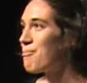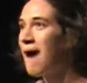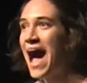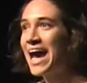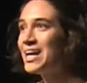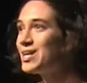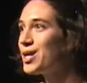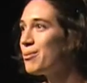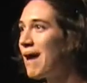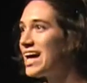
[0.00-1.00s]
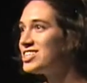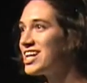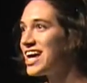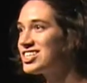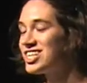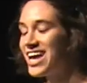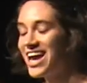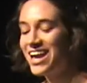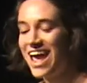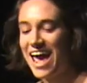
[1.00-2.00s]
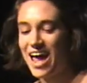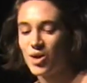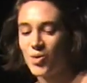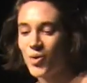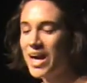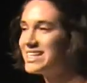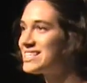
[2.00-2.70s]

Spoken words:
mine your imagination and write